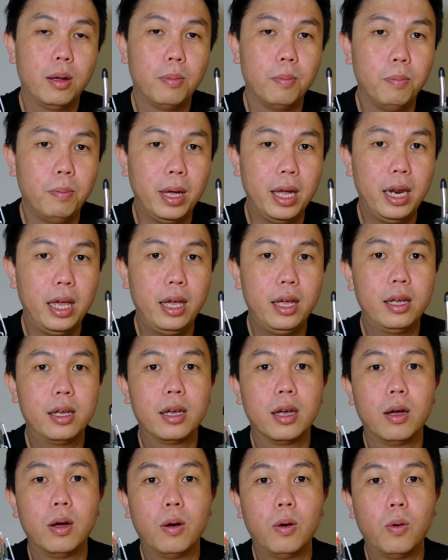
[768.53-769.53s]
meaning
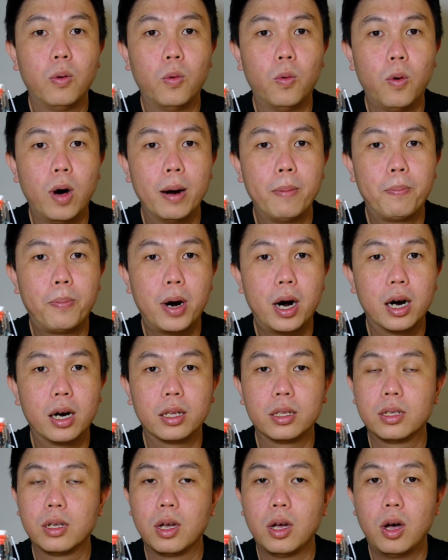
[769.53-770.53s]
1
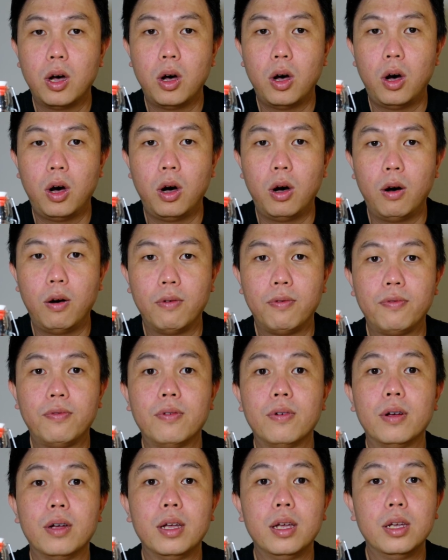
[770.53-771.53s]
part of
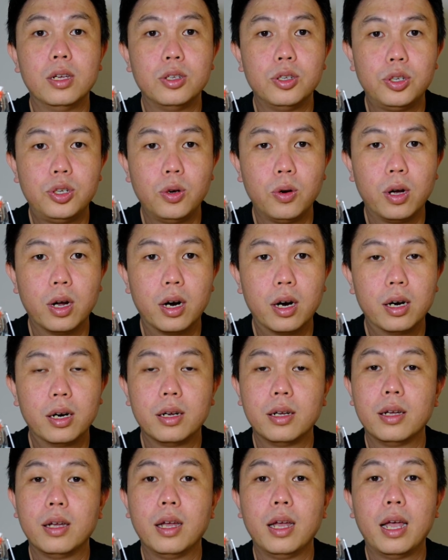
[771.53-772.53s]
sugar
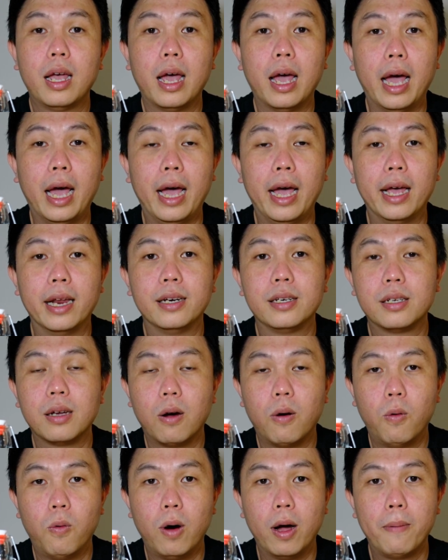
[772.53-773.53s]
and
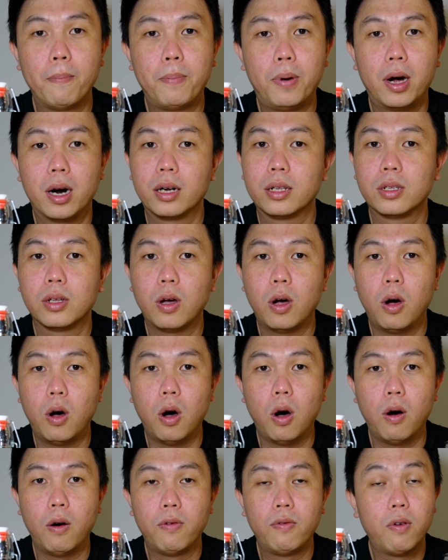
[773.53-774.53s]
1 part
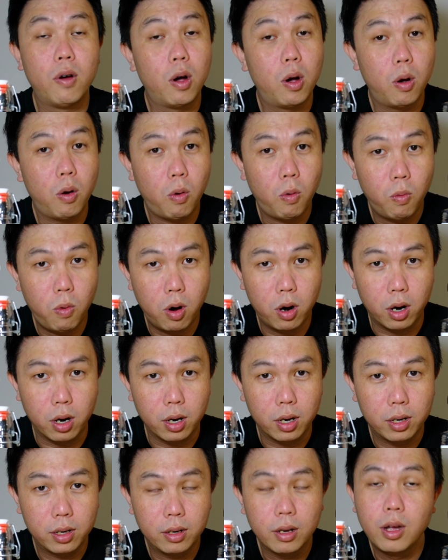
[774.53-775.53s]
of water.
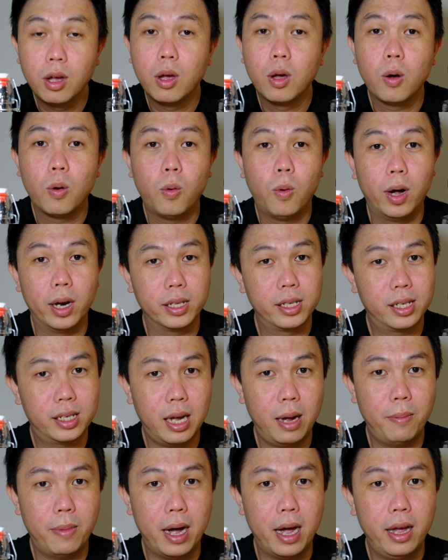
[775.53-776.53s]
While
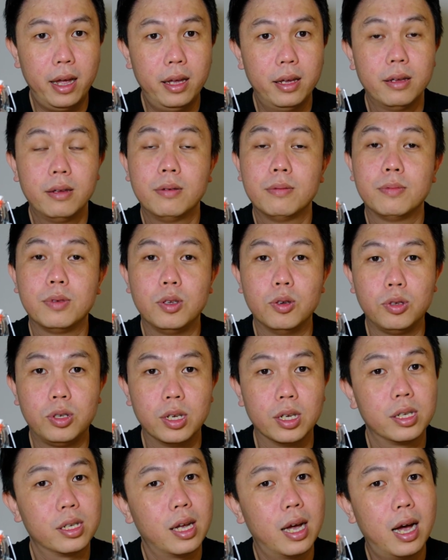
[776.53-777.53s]
semi, you
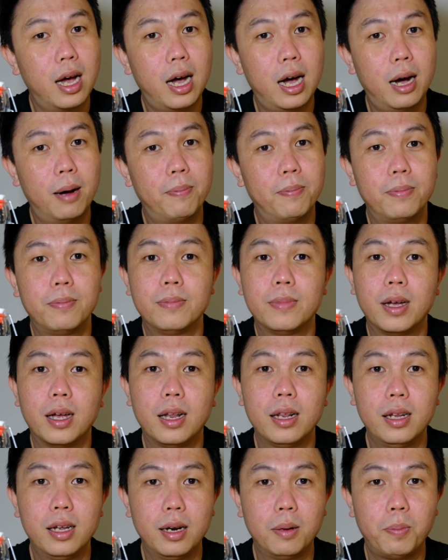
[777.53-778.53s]
just up a
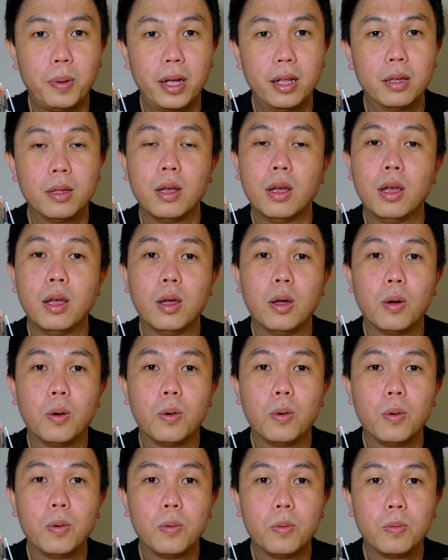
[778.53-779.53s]
little bit,
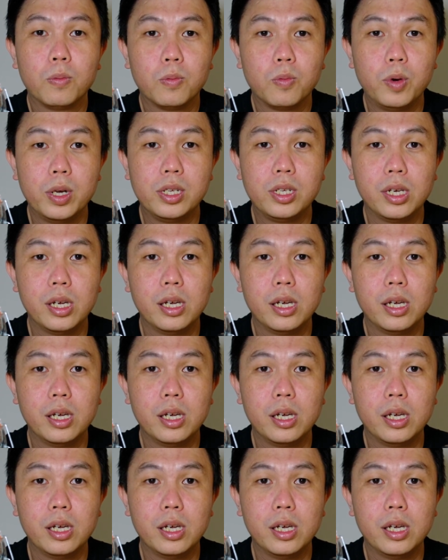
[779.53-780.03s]
which